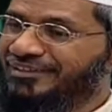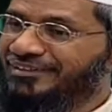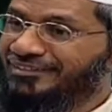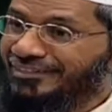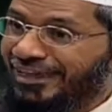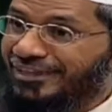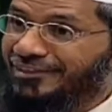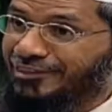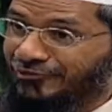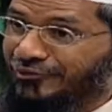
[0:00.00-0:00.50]

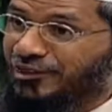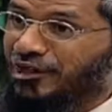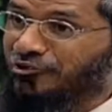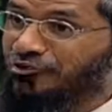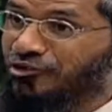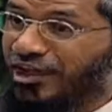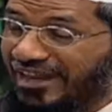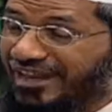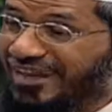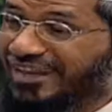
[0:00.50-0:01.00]
That's the way how
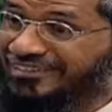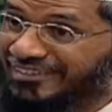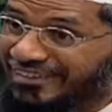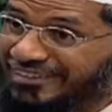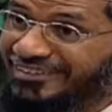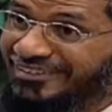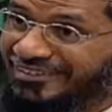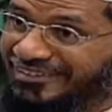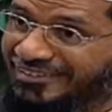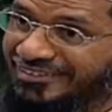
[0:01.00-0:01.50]
you analyze the
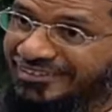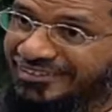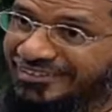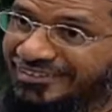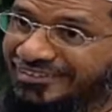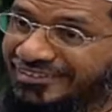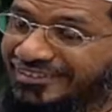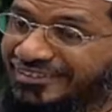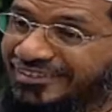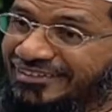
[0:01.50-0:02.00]
hadith.
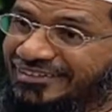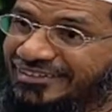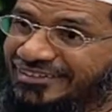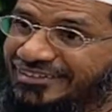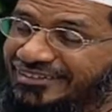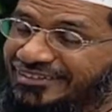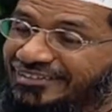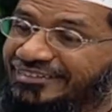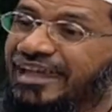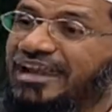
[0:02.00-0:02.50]

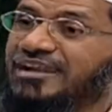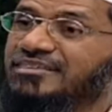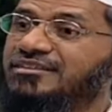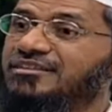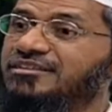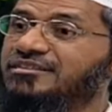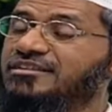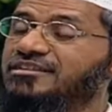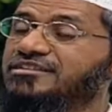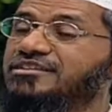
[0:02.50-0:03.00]
That's the
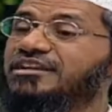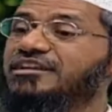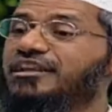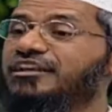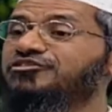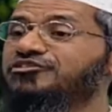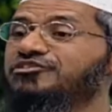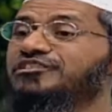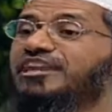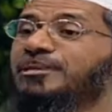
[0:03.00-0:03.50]
reason Shaykh
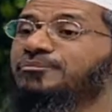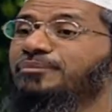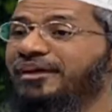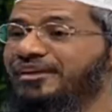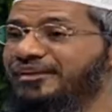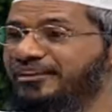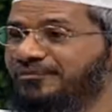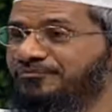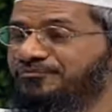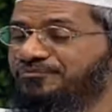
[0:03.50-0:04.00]
Nasruddin
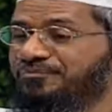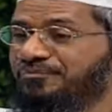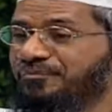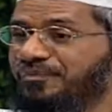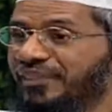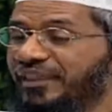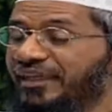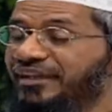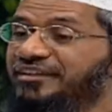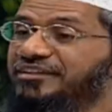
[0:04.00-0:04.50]
al-Albani,
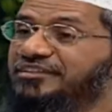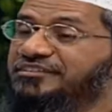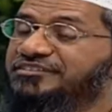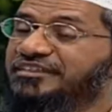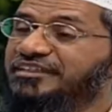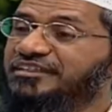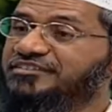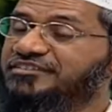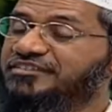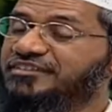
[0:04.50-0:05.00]
he
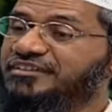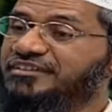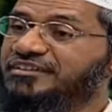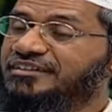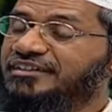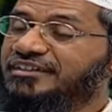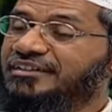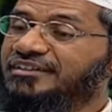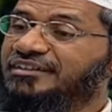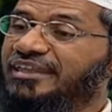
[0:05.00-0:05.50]
says
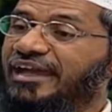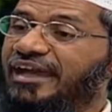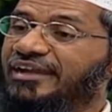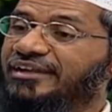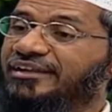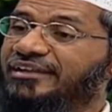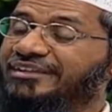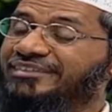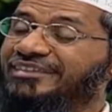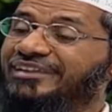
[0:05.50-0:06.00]

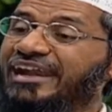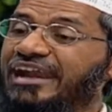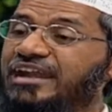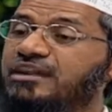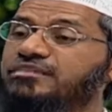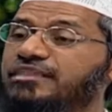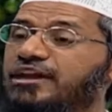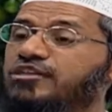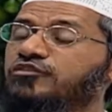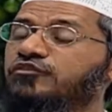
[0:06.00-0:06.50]
that the right
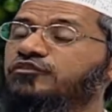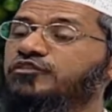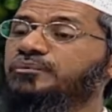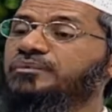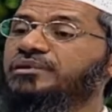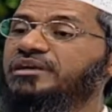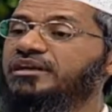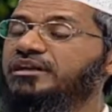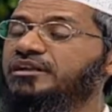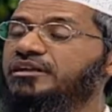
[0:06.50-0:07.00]
size of the
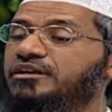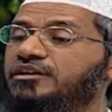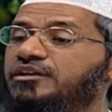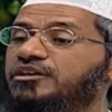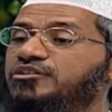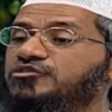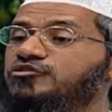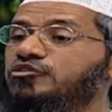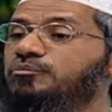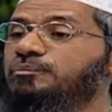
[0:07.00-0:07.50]
beard
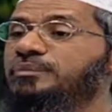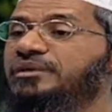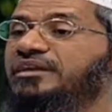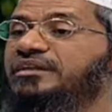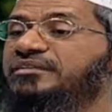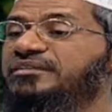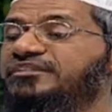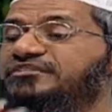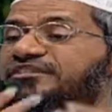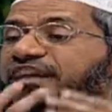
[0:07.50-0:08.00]
should be
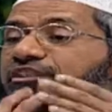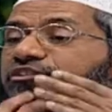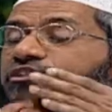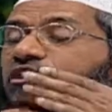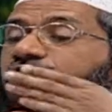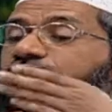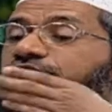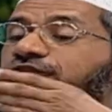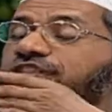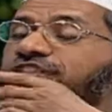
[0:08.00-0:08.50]
the size
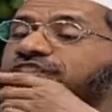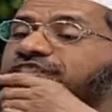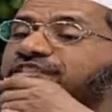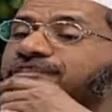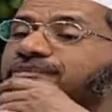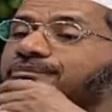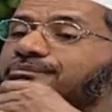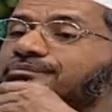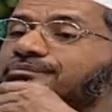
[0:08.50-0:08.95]
of a fist.